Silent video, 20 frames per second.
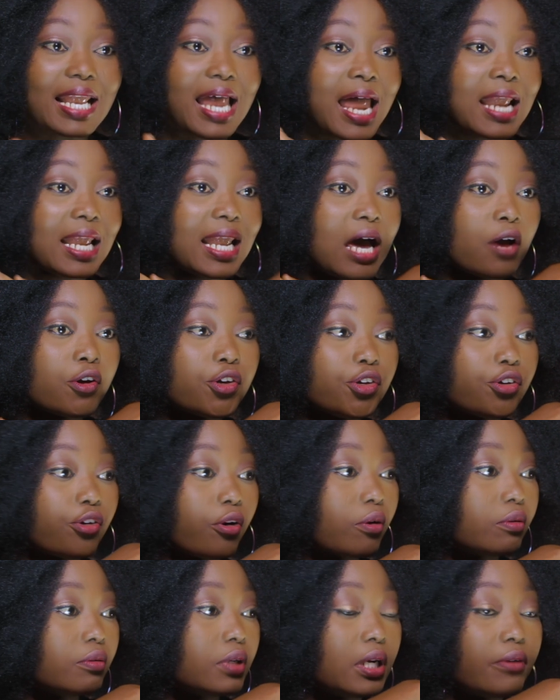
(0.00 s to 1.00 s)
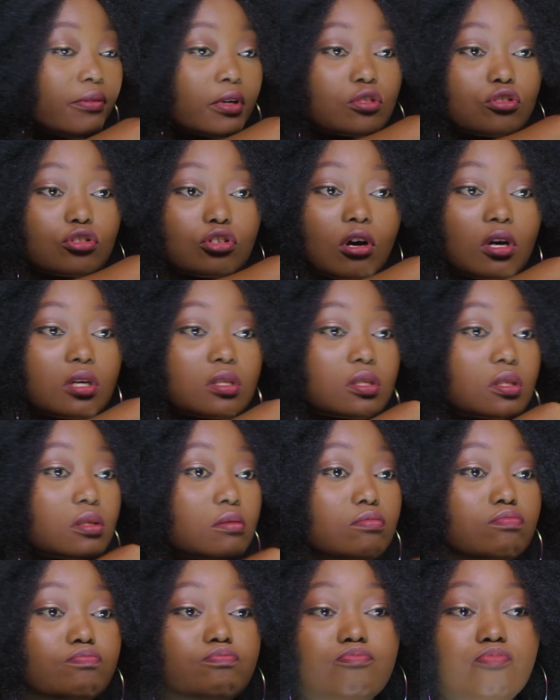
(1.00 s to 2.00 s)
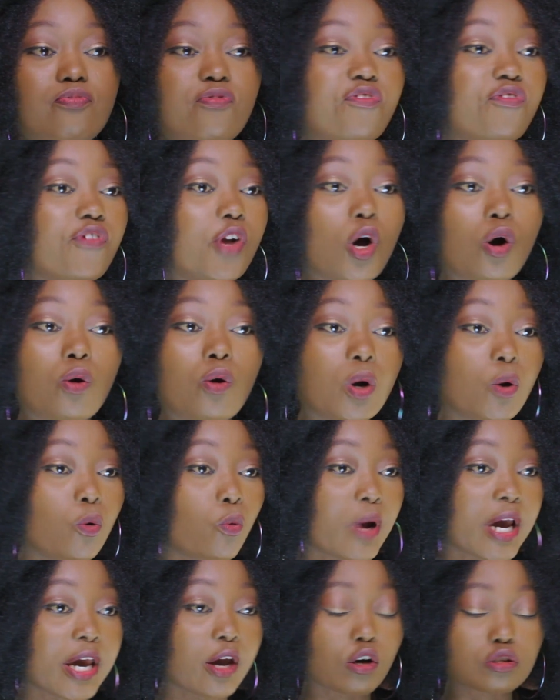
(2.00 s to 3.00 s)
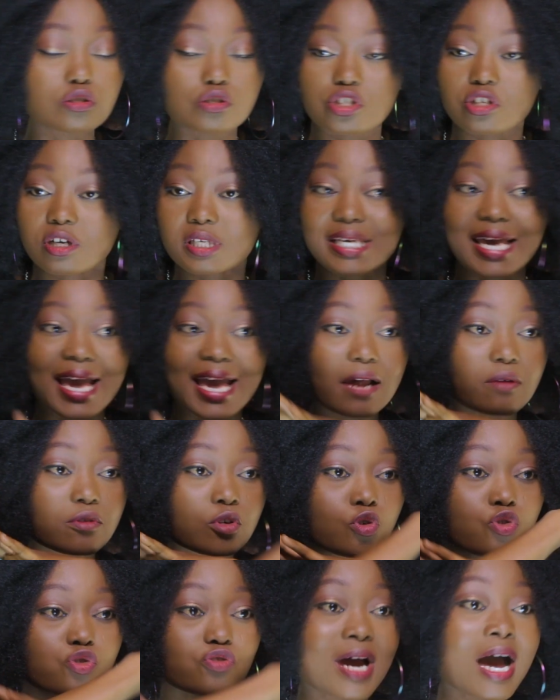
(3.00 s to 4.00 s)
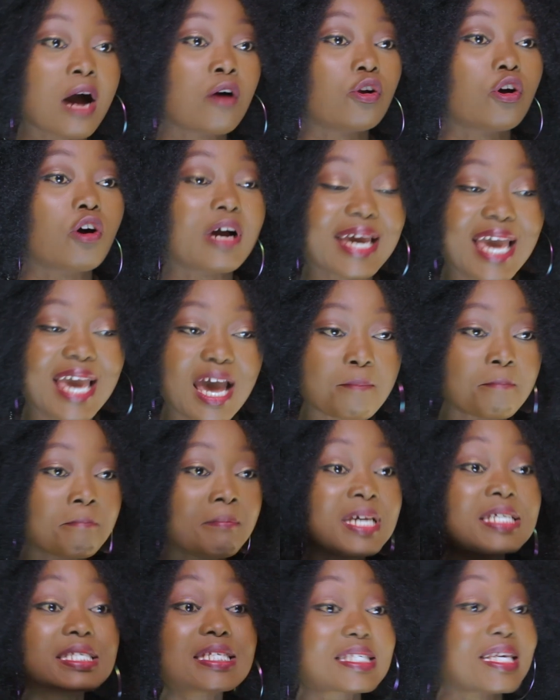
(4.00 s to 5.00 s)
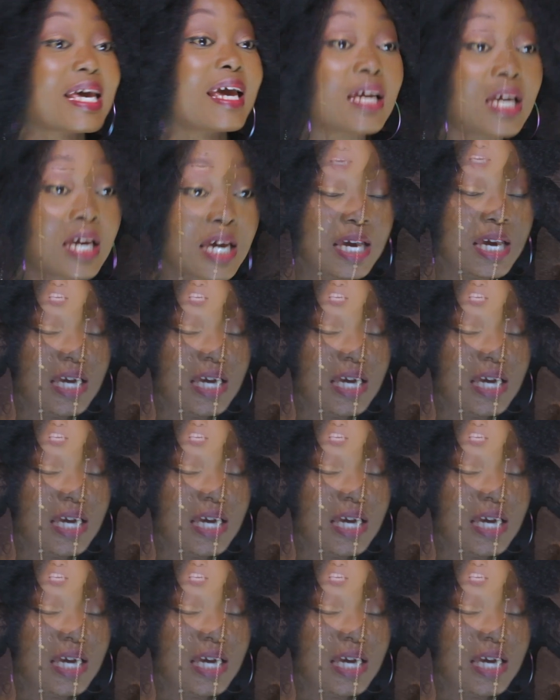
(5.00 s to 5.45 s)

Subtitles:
allow your lyrics to just flow away or to just get drowned or get missing